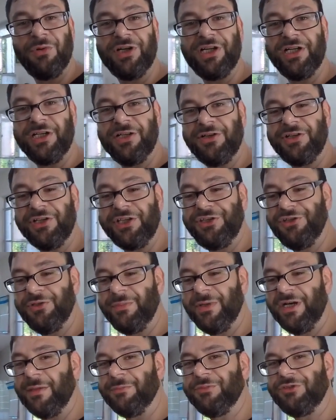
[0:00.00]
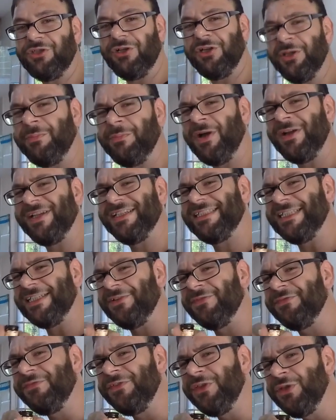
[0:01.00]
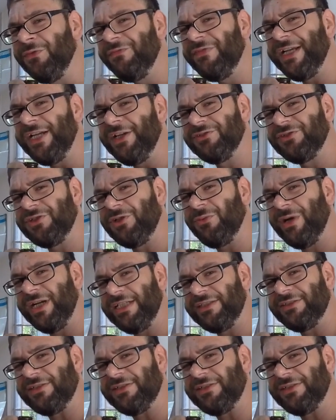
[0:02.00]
We're gonna go to Cuba. I'm sure probably seen a few videos already